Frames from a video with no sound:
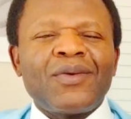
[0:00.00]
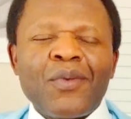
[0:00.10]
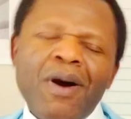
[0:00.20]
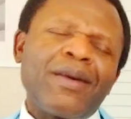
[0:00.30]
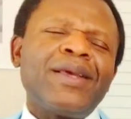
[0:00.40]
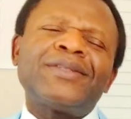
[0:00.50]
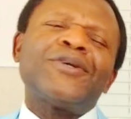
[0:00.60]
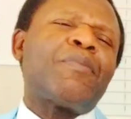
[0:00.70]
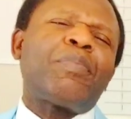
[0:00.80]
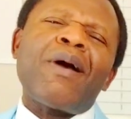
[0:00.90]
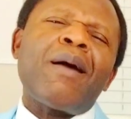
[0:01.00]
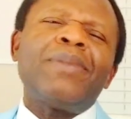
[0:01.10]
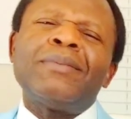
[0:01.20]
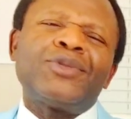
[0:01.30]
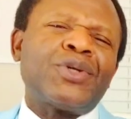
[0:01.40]
what is your
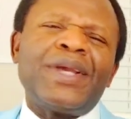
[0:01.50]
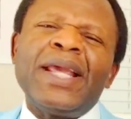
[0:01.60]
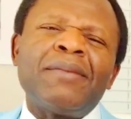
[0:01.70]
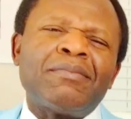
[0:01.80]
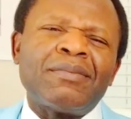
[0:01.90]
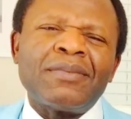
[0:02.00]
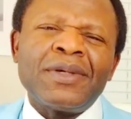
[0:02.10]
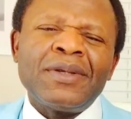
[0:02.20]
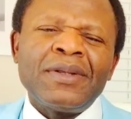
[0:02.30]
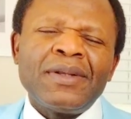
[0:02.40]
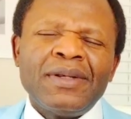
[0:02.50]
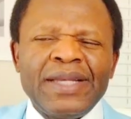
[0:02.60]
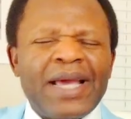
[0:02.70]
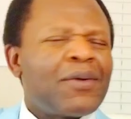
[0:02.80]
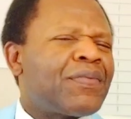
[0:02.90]
problem to him?
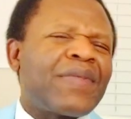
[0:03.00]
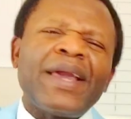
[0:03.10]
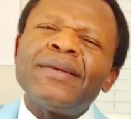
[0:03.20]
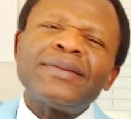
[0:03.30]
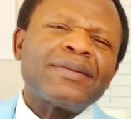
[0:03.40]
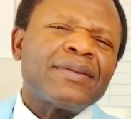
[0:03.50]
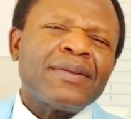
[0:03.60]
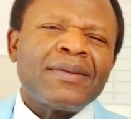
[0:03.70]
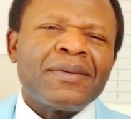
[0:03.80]
Little things?